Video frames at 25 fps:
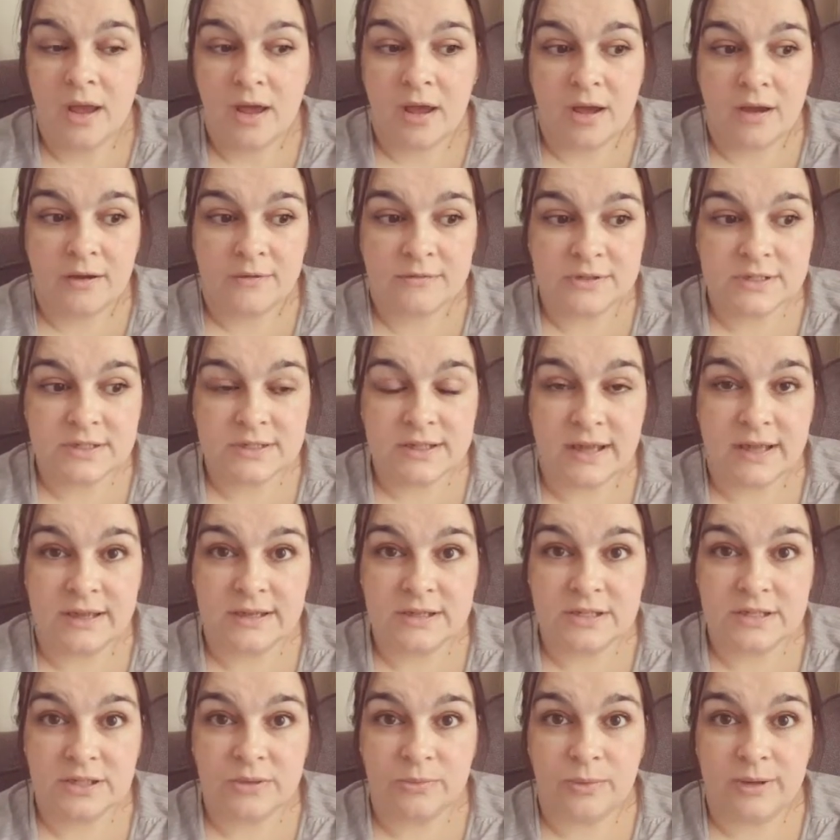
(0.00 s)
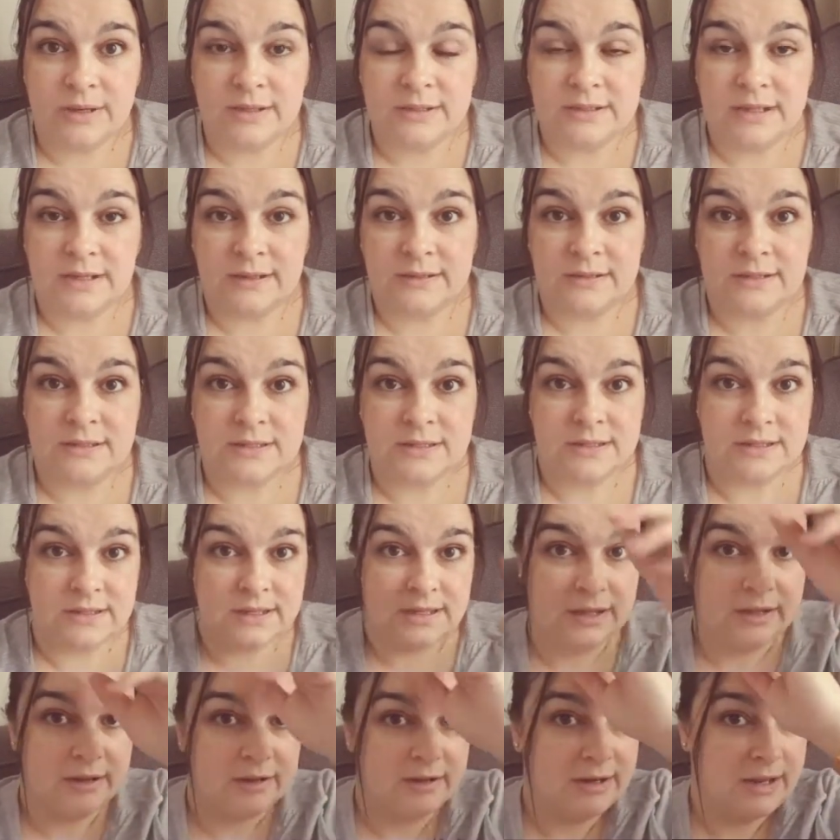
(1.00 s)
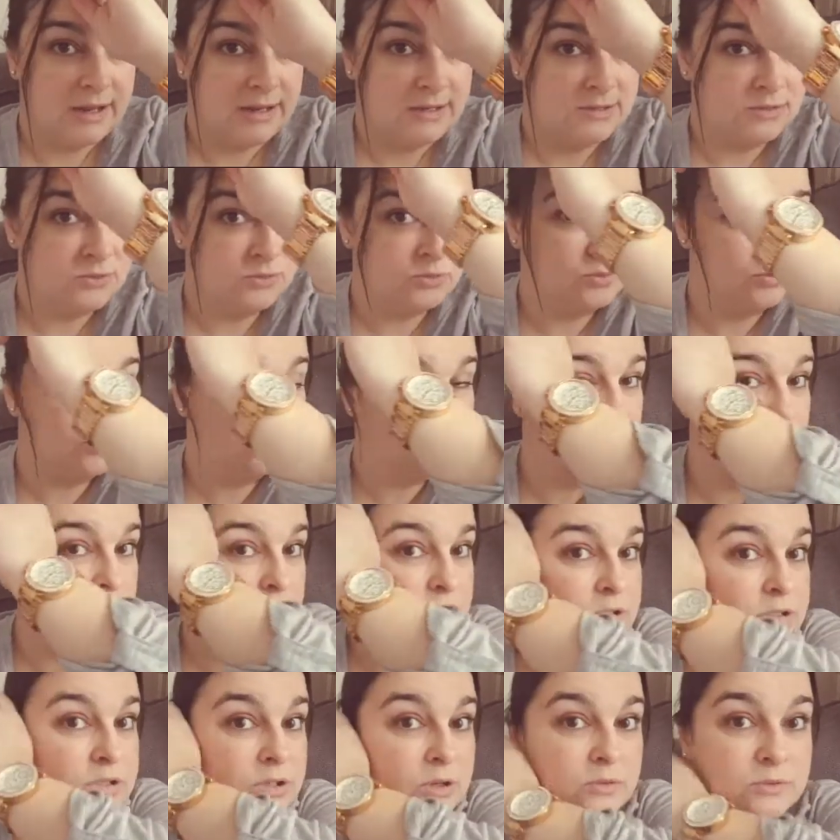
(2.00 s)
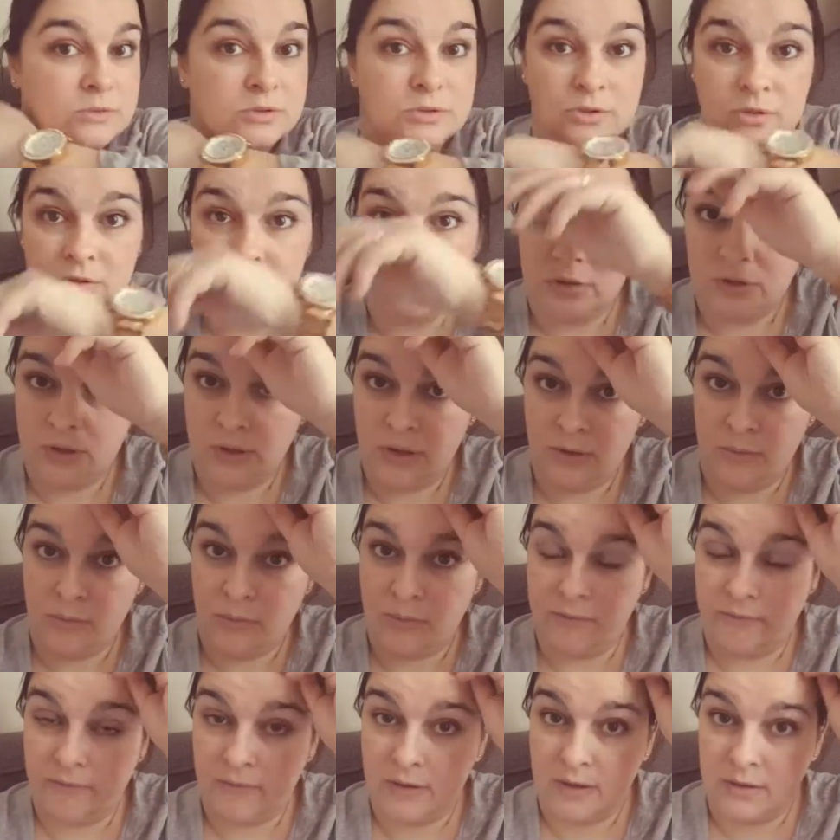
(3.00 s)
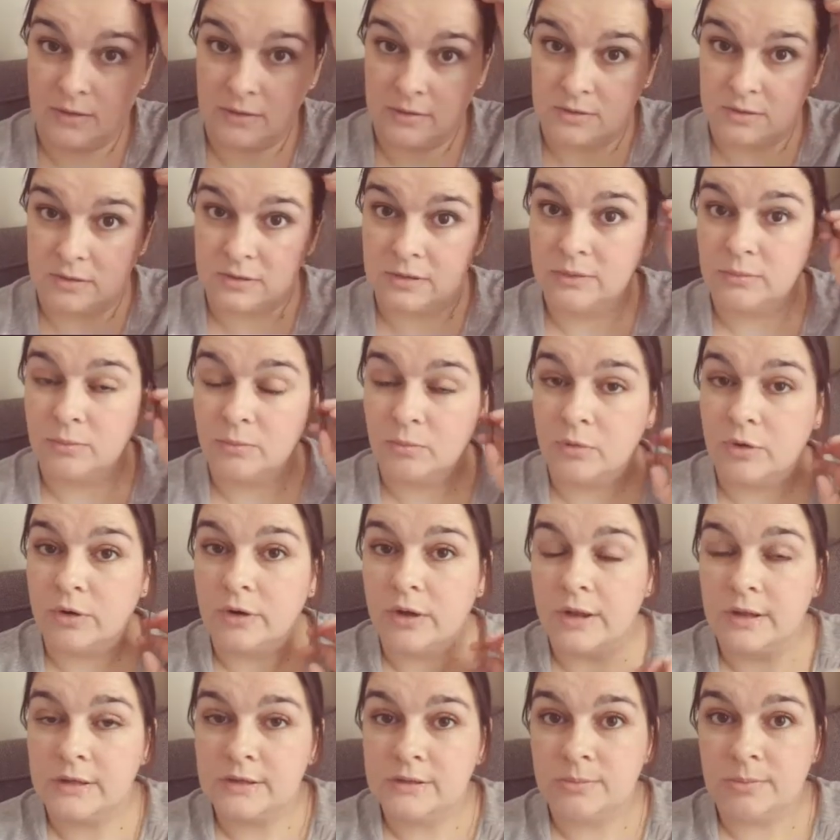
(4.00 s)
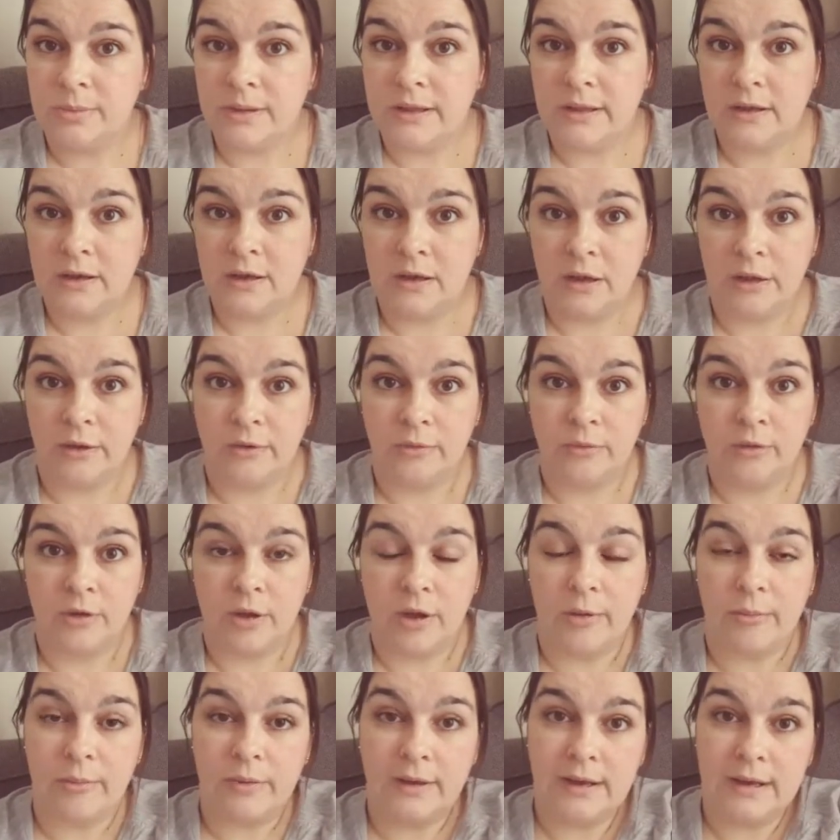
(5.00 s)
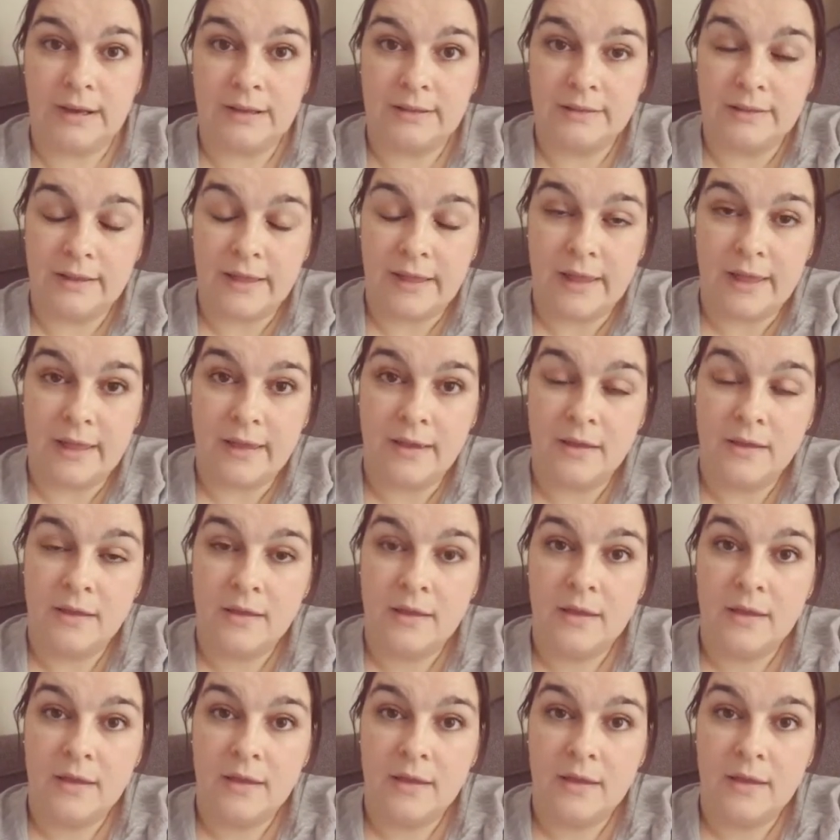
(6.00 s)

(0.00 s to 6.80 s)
after that she went down to the neonatal ward. I told Scott to go with her because I didn't want her to be alone going in there.